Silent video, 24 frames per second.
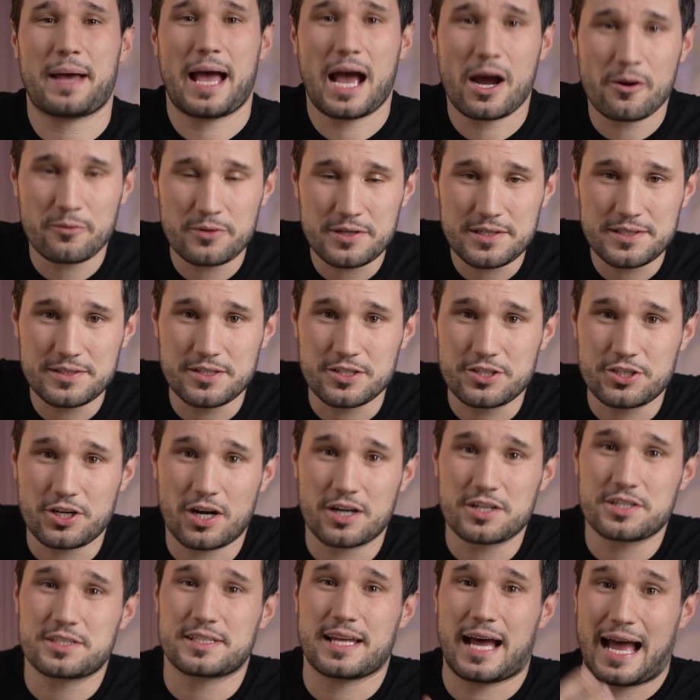hours to
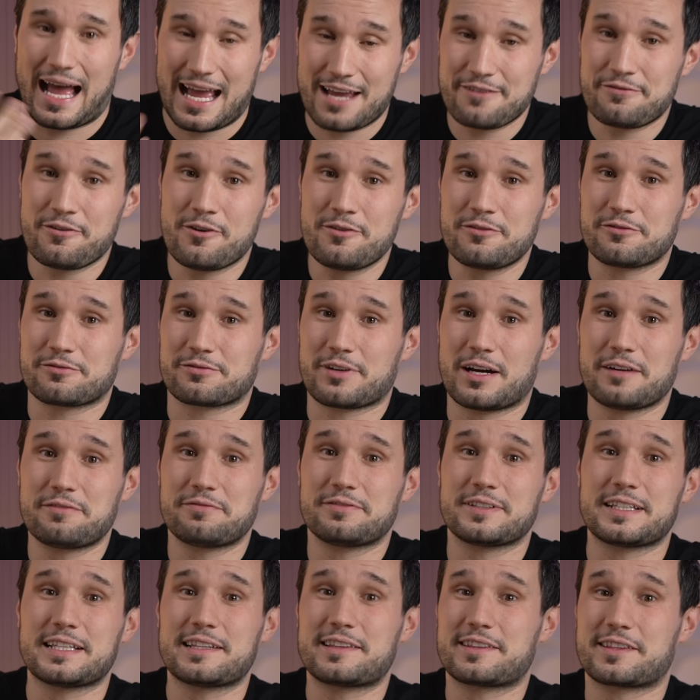charge the iPhone,
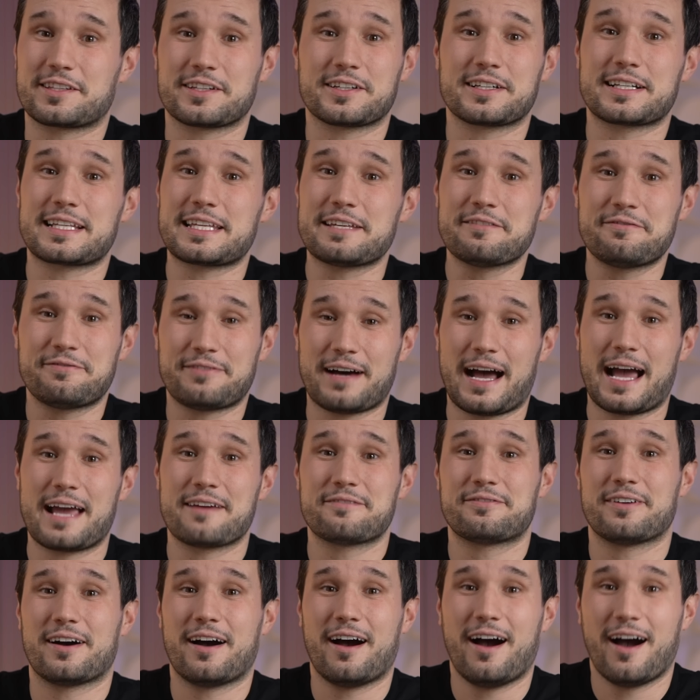roughly
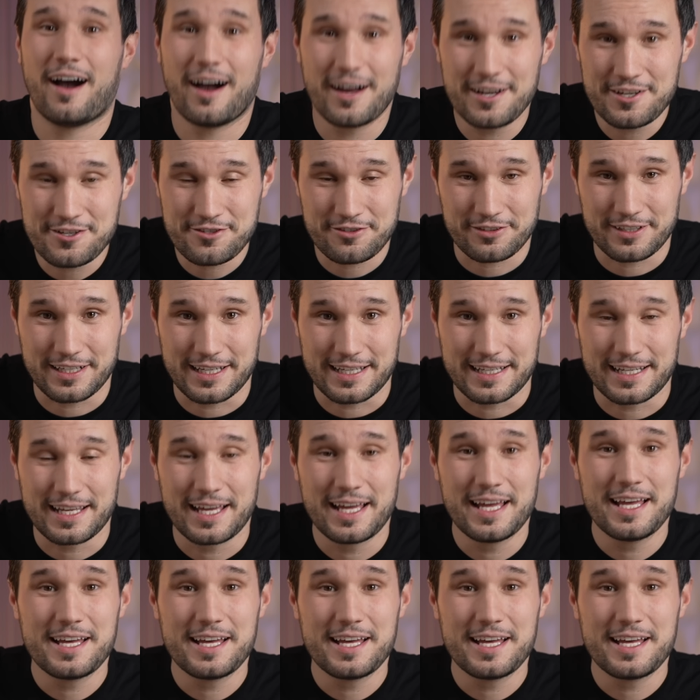3,500.